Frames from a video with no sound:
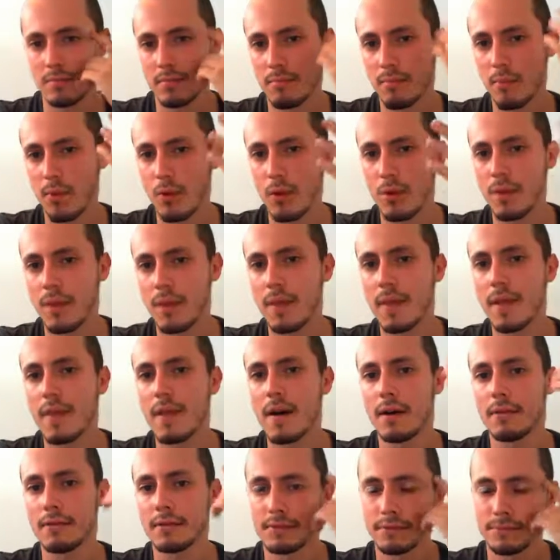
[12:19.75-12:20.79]
more than
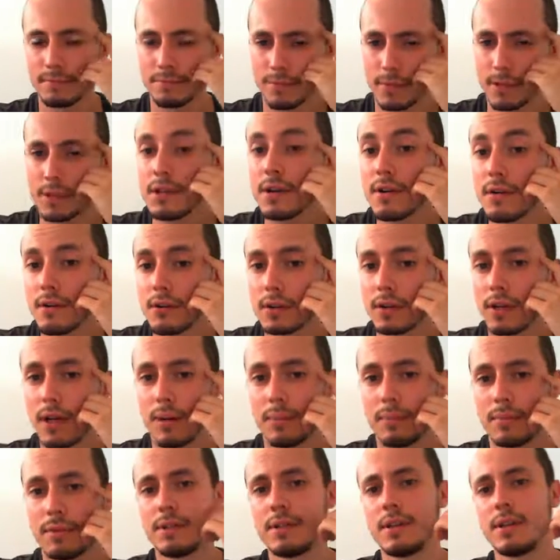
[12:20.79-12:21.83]
enough material
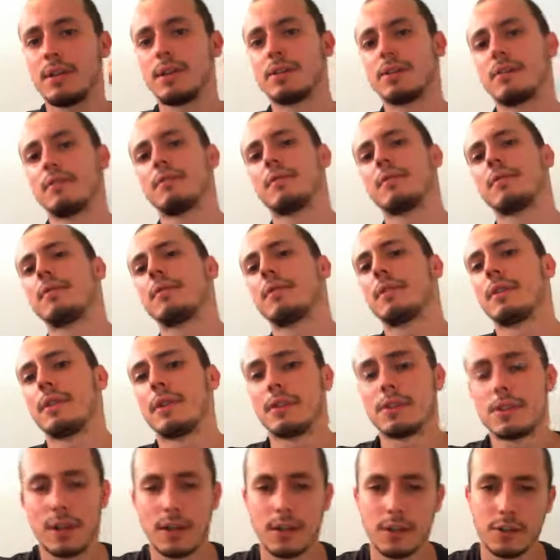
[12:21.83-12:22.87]
compensation for the
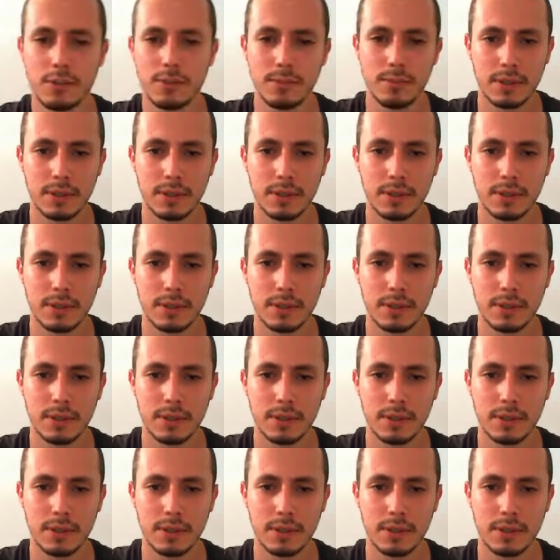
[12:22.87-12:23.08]
exchange,